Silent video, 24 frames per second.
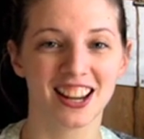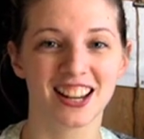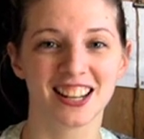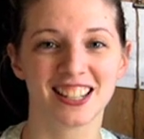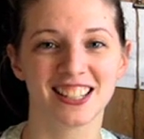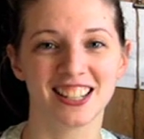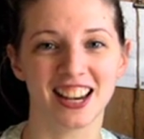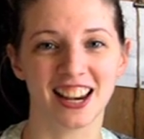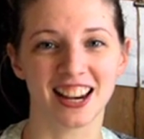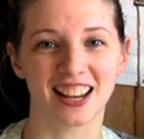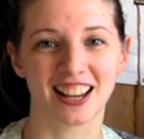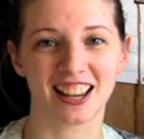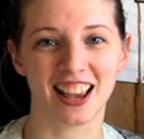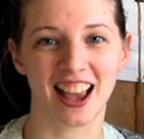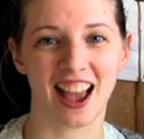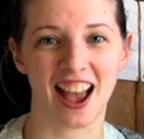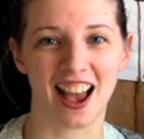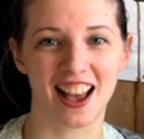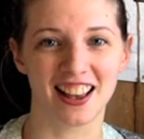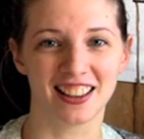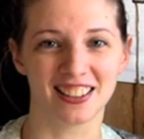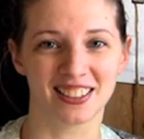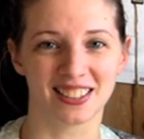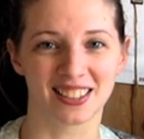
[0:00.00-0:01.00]
Jake
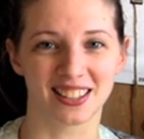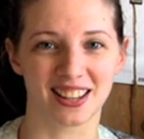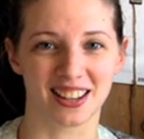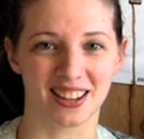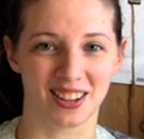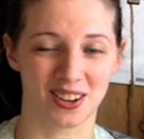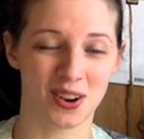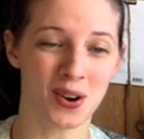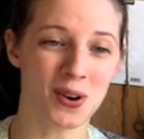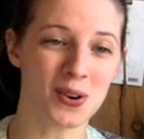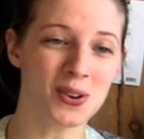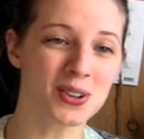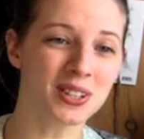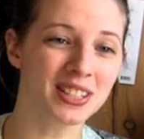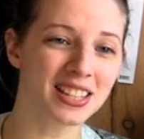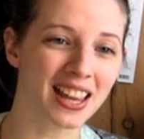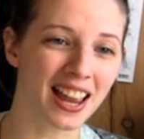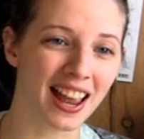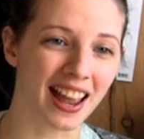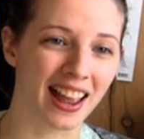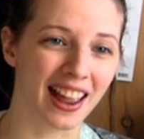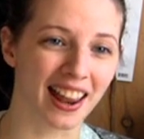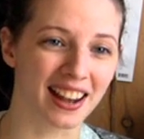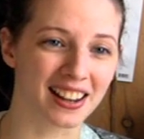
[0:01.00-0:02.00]
has a cold
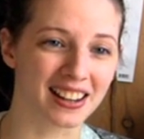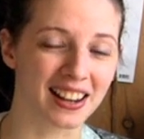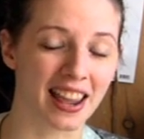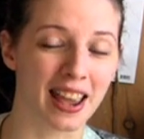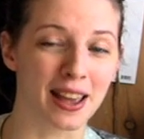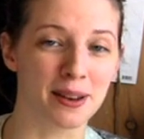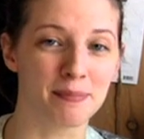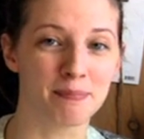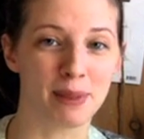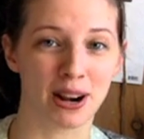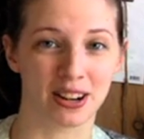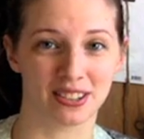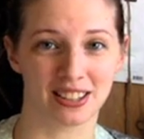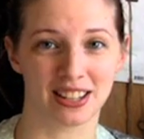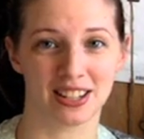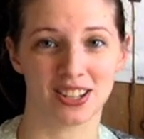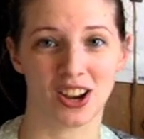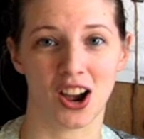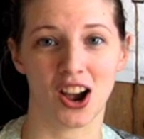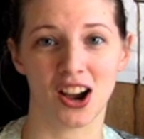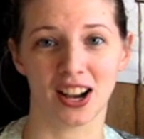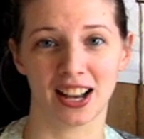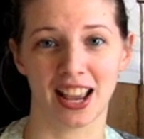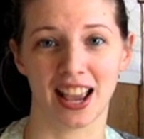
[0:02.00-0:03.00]
and can barely
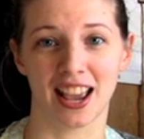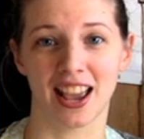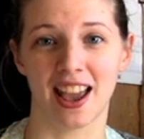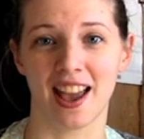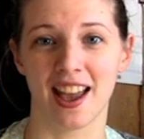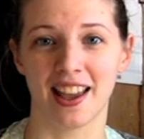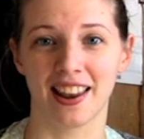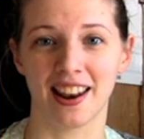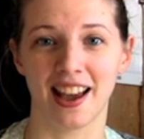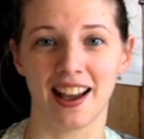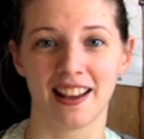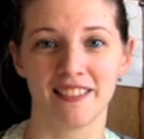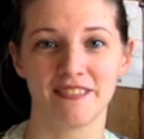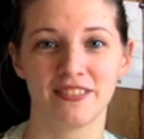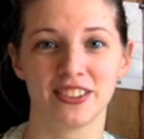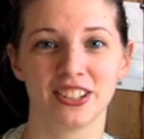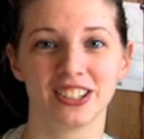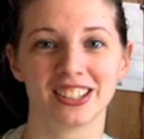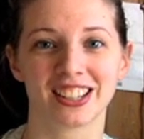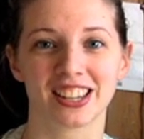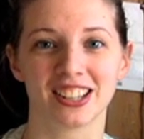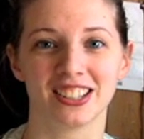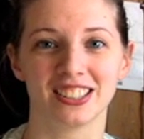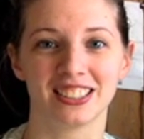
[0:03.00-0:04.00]
talk, and I
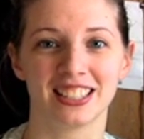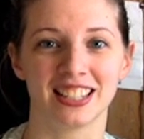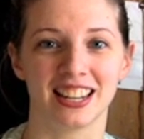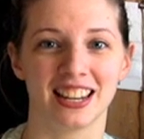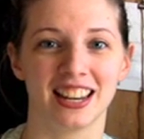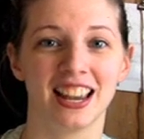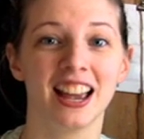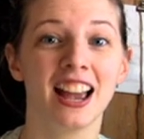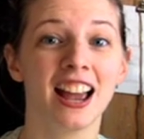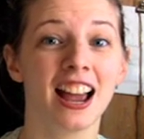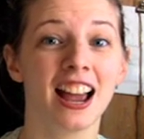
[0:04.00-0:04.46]
feel guilty